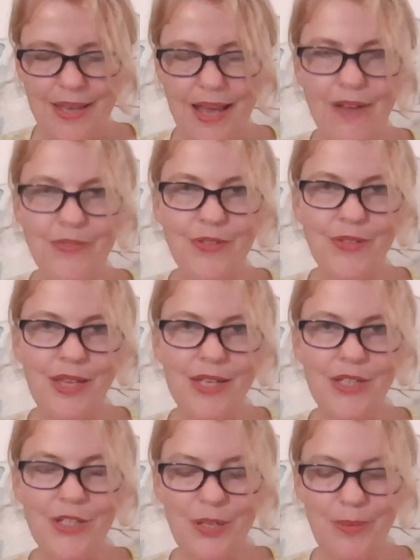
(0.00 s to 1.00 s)
After
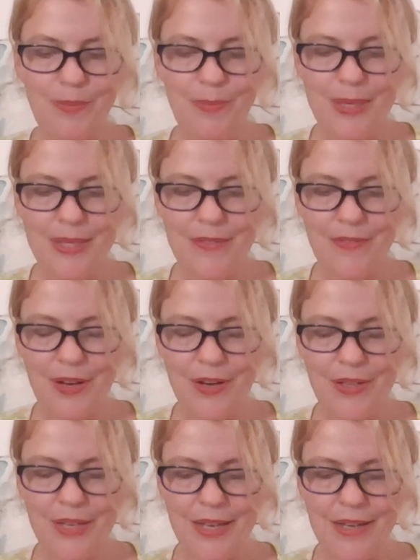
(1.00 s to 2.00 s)
lunch, Miss
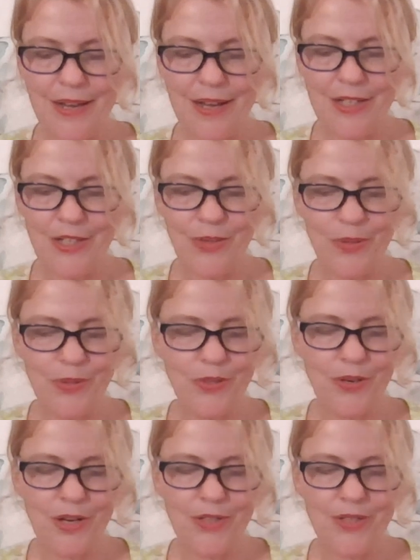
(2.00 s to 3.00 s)
Fairlie and I
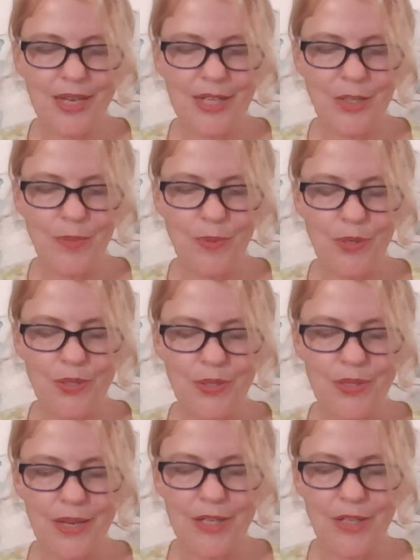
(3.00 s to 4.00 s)
shoulder our
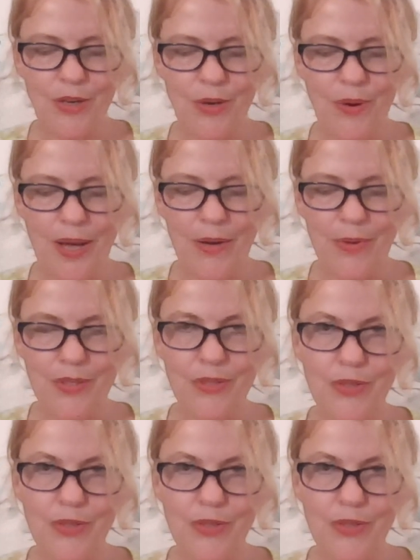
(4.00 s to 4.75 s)
sketchbooks and go out